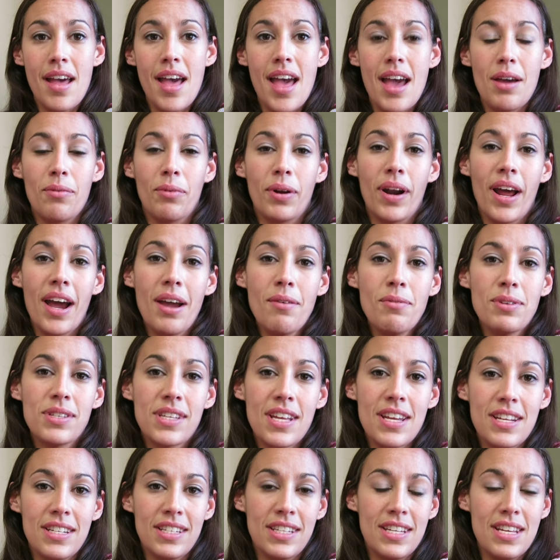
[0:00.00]
And when I was
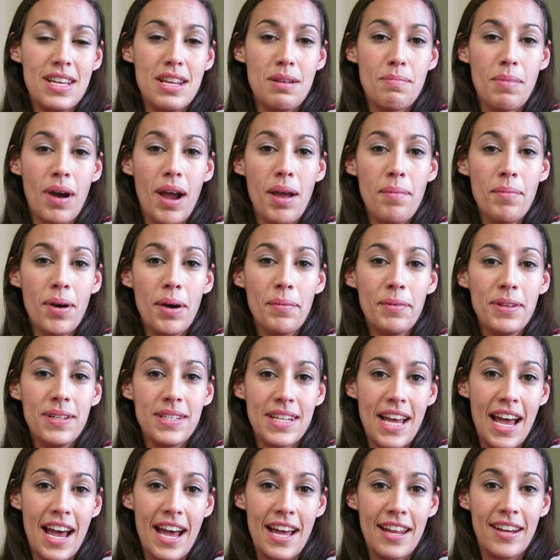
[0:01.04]
18, my mom and
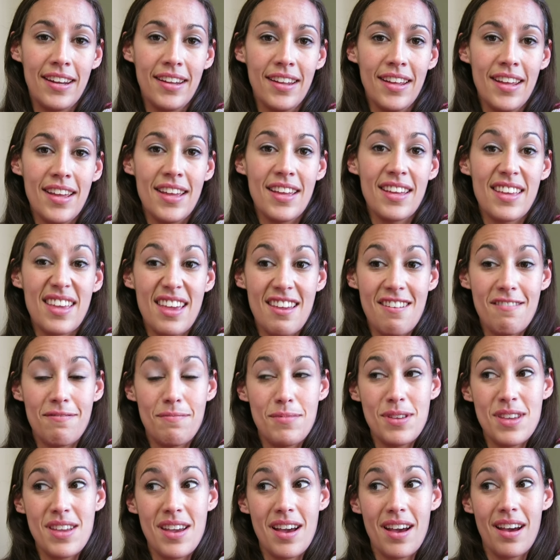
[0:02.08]
dad gave
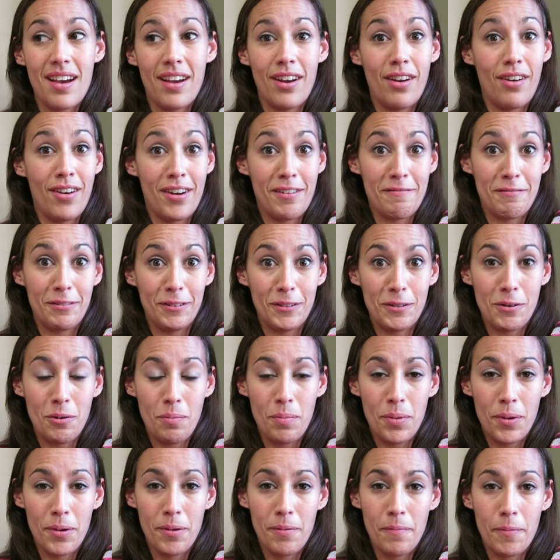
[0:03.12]
me an
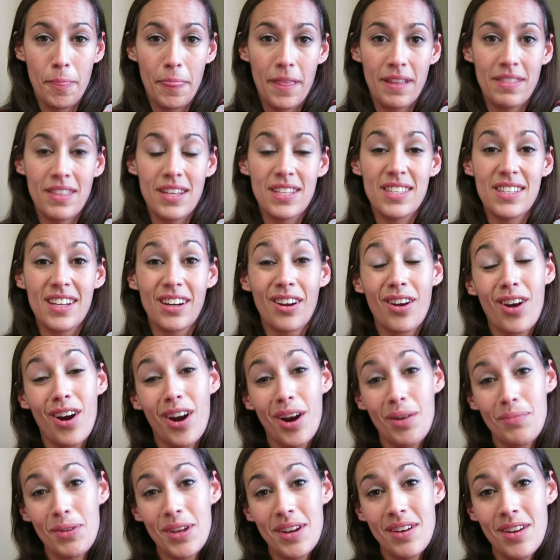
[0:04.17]
envelope. And they said,
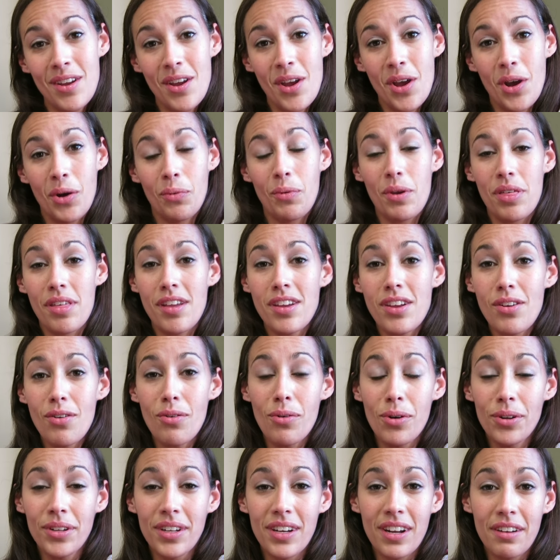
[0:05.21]
Karmyn, we think you're
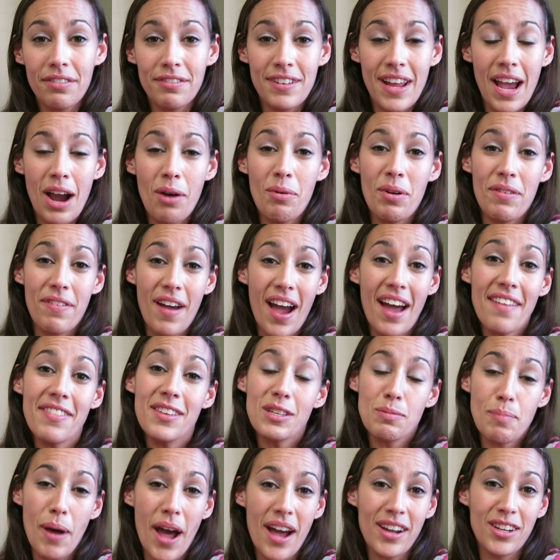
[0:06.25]
old enough now. We've had
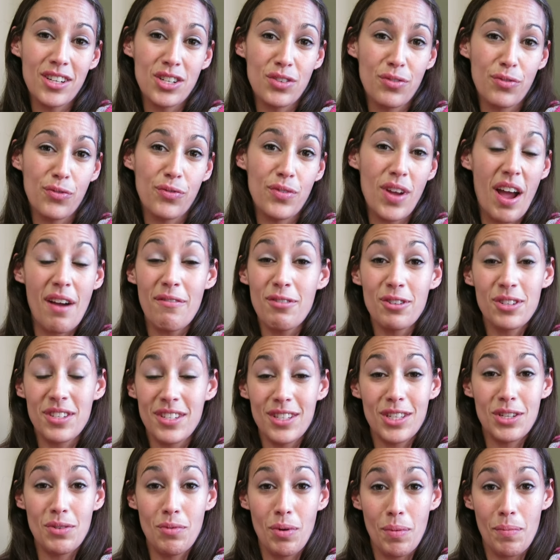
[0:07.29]
this package ever
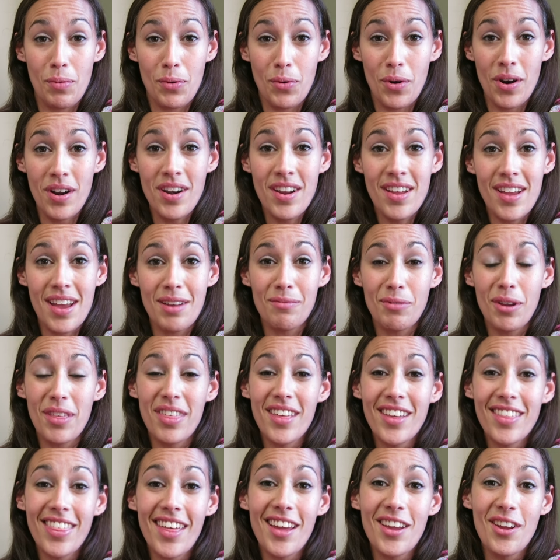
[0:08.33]
since you were born, and we
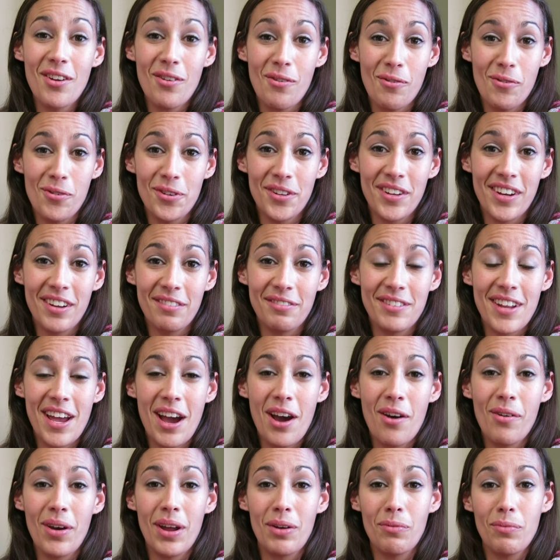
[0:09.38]
think that you're old enough
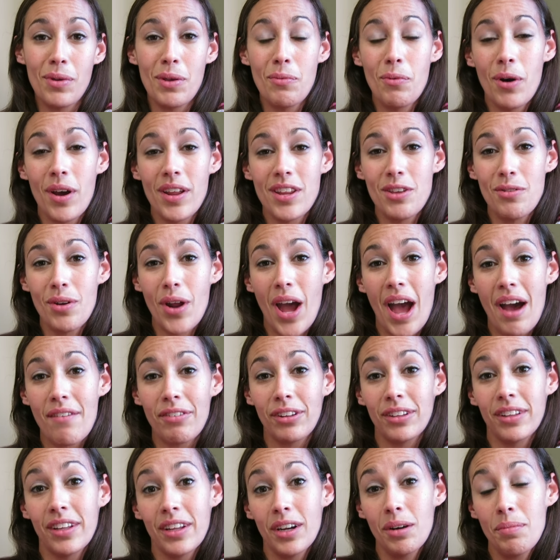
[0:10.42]
now, and we want you to have
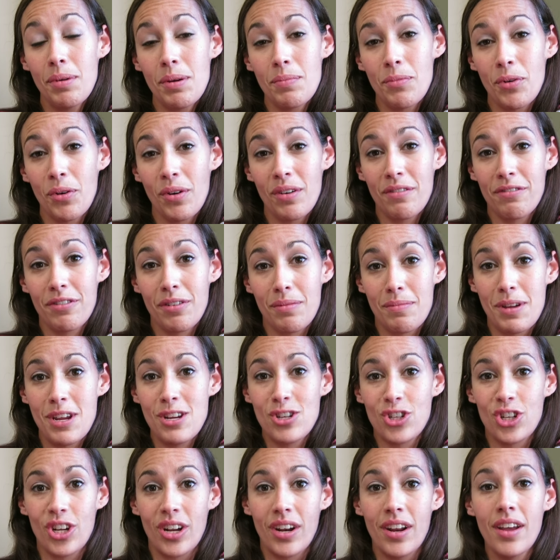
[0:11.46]
a little bit more
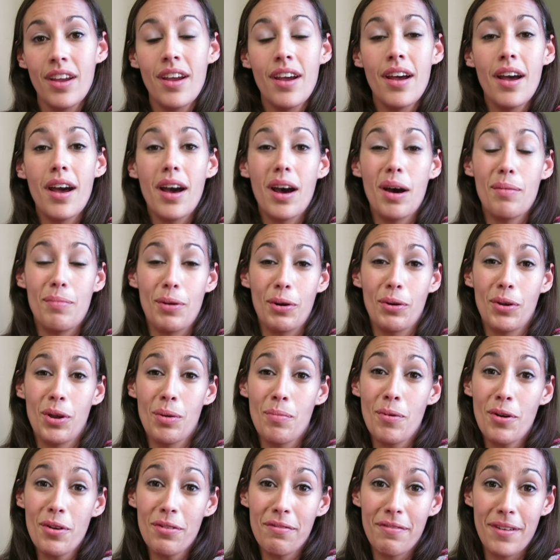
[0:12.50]
information about your
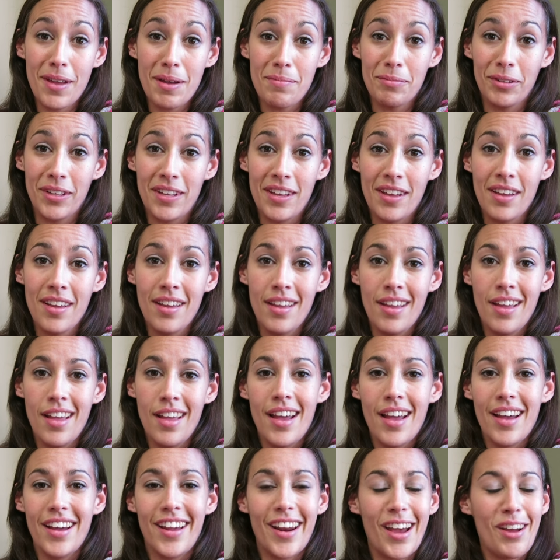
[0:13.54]
birth family.
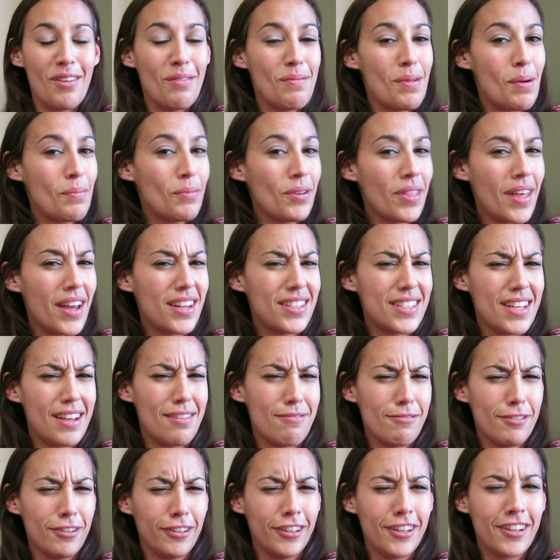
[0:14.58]
And I remember that day
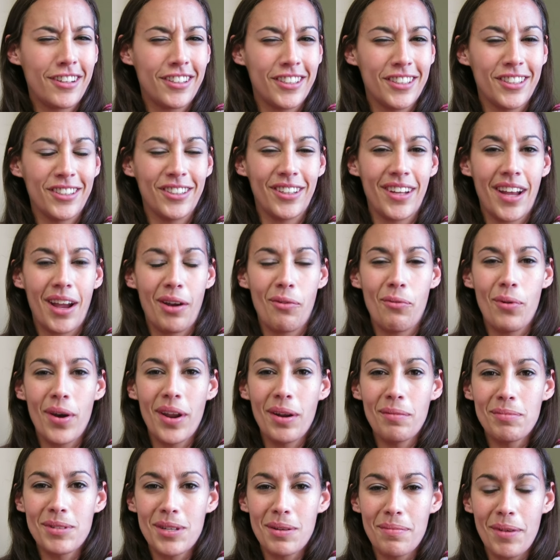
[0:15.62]
really clearly. I
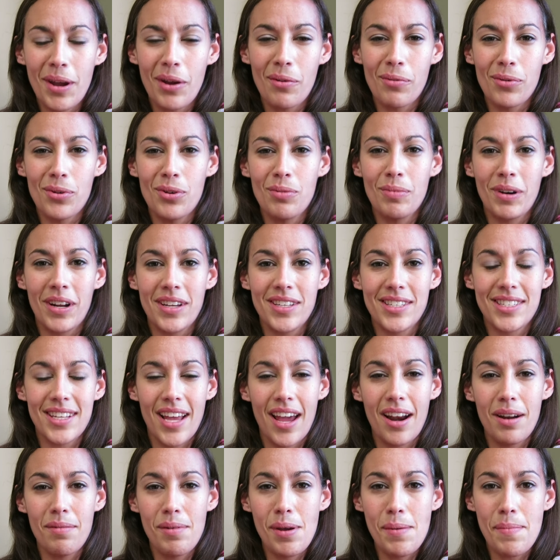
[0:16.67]
went up to my room and I
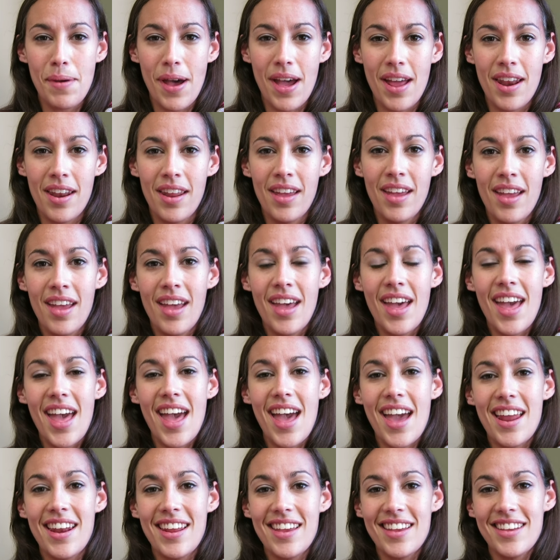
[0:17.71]
sat on my bed,
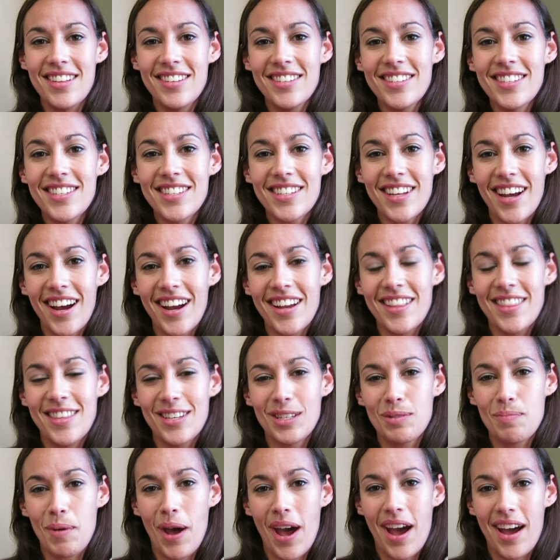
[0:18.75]
and inside
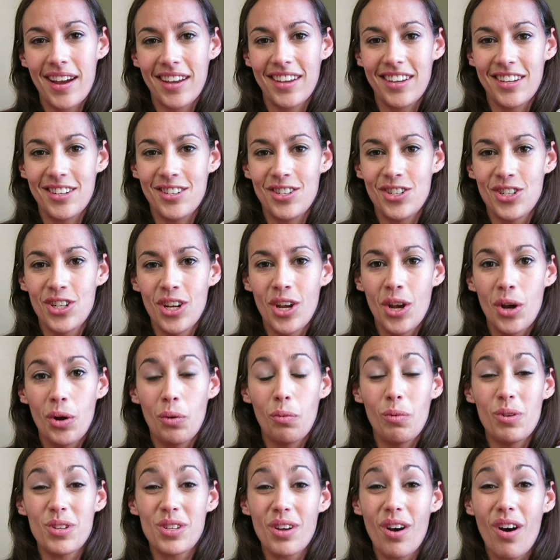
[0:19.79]
this package
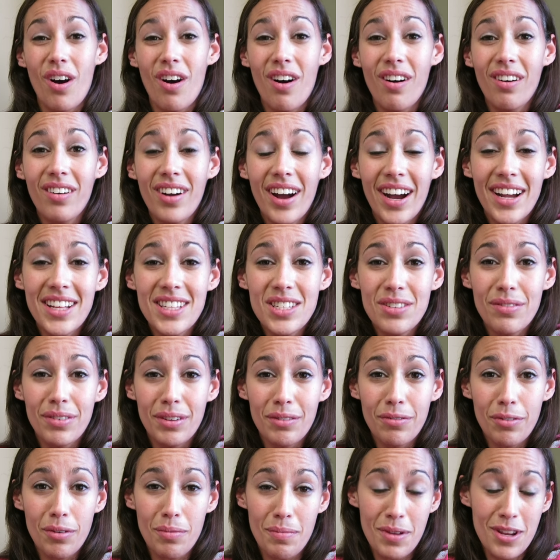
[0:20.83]
was all kinds of
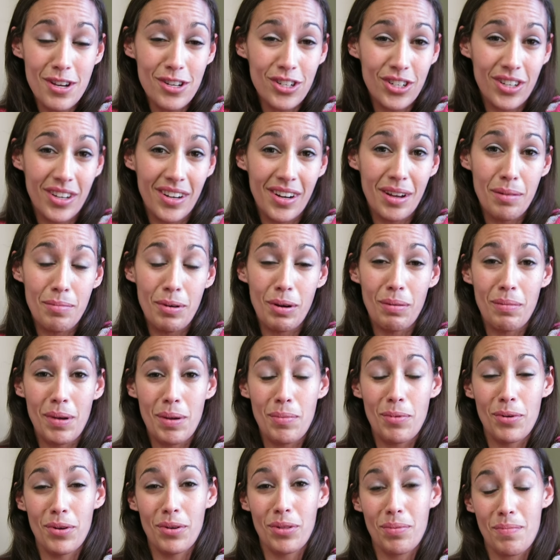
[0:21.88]
information about
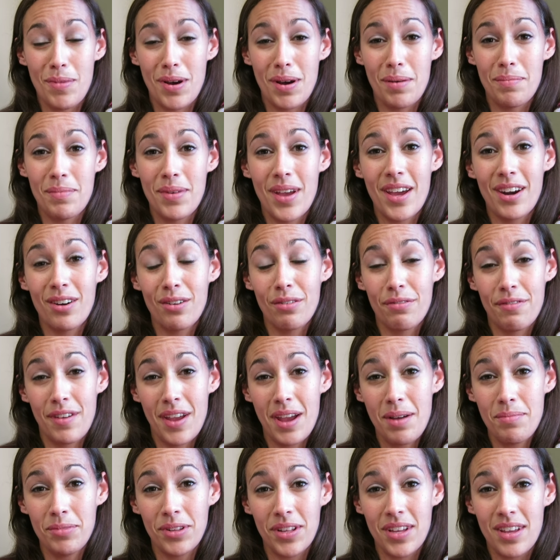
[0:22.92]
my birth mom and her
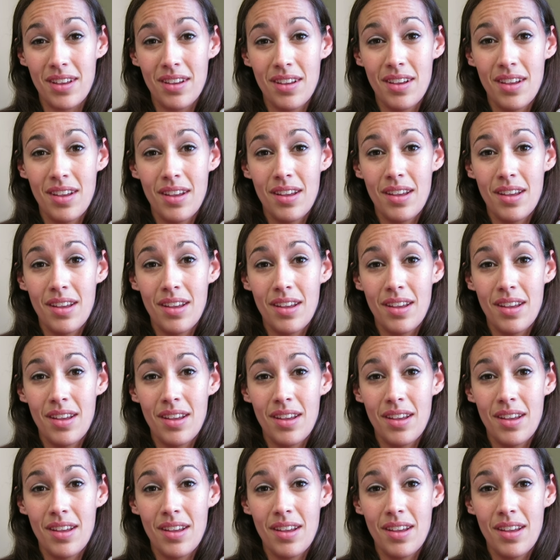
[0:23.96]
family.